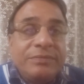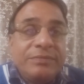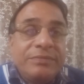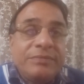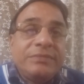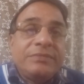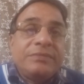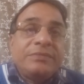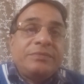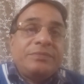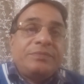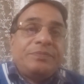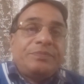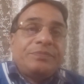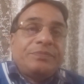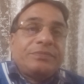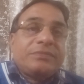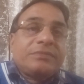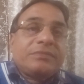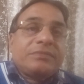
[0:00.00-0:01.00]

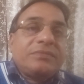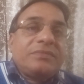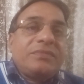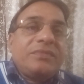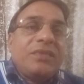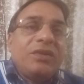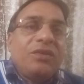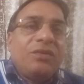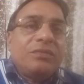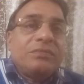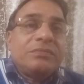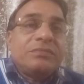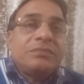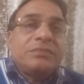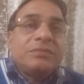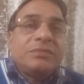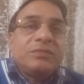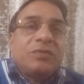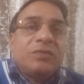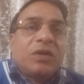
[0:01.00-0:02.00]
You know,
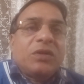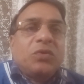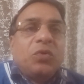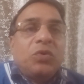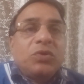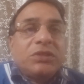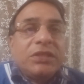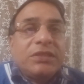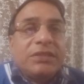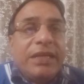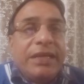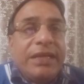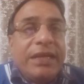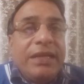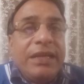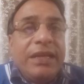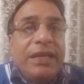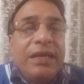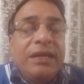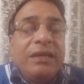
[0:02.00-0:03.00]
what courses I
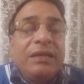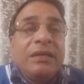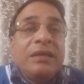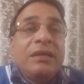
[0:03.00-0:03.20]
can take,